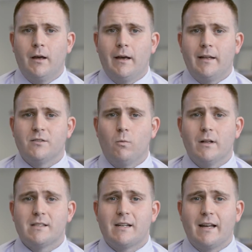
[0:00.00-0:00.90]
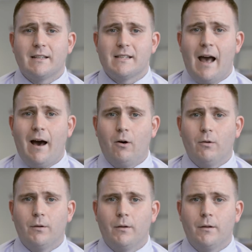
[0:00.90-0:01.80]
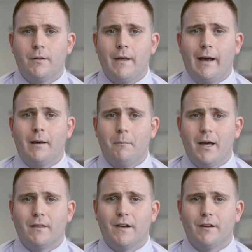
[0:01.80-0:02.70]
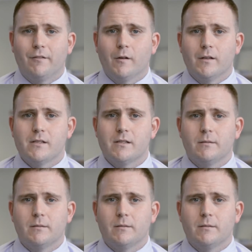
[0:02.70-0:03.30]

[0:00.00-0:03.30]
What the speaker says: it's what stands out that can make the difference.